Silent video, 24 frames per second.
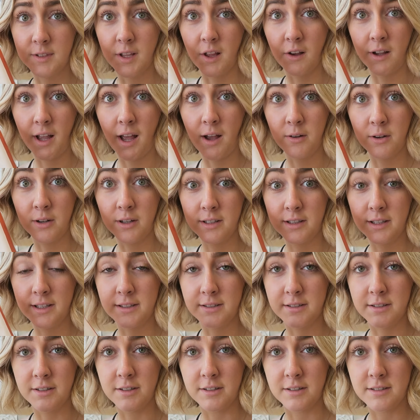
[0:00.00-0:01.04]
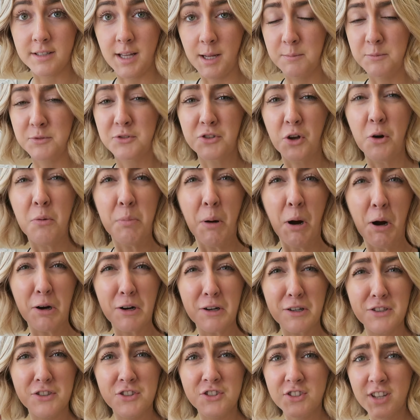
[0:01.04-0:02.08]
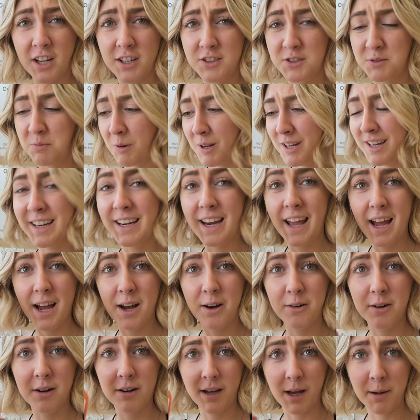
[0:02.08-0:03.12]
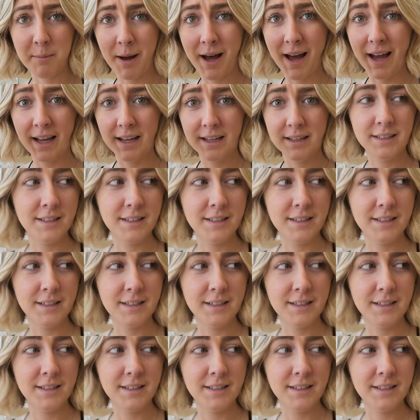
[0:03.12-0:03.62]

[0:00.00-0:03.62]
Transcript: Look how good this looks. I'm so parched. I just want it now. Okay, bye.